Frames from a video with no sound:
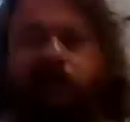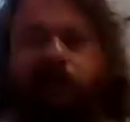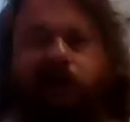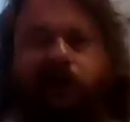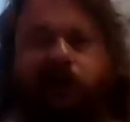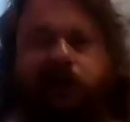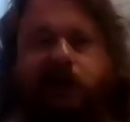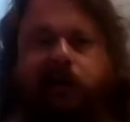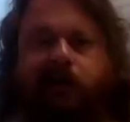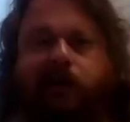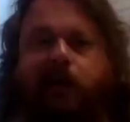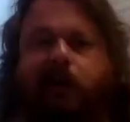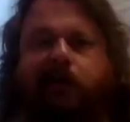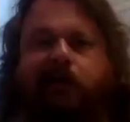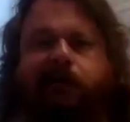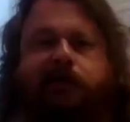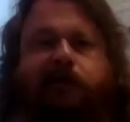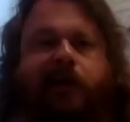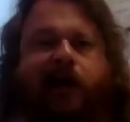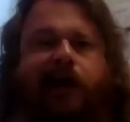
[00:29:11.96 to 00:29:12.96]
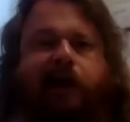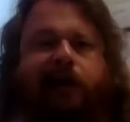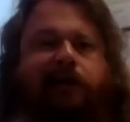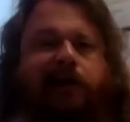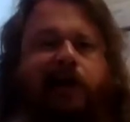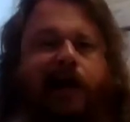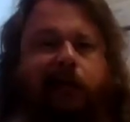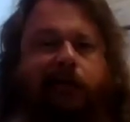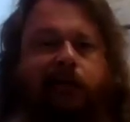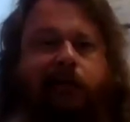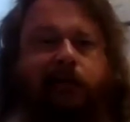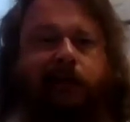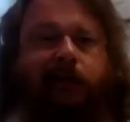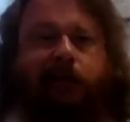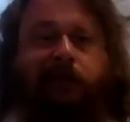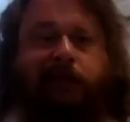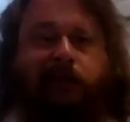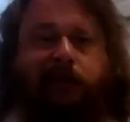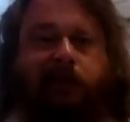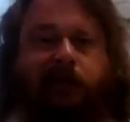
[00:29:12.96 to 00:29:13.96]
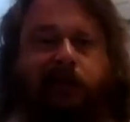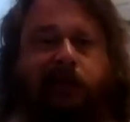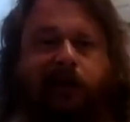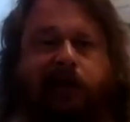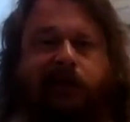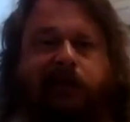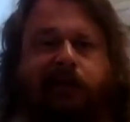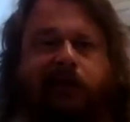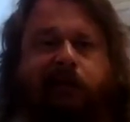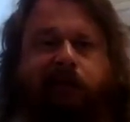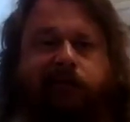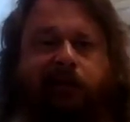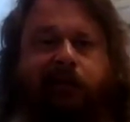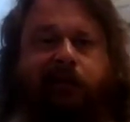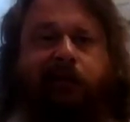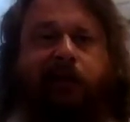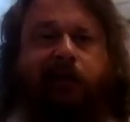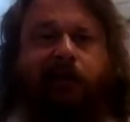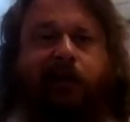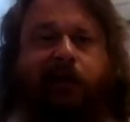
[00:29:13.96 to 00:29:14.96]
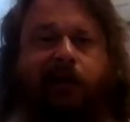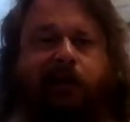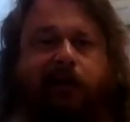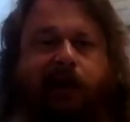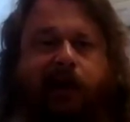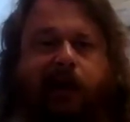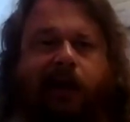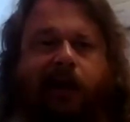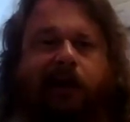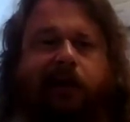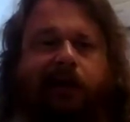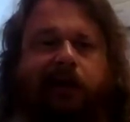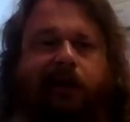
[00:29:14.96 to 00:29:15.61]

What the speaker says: leaving the same amount of dry time as well between each different color?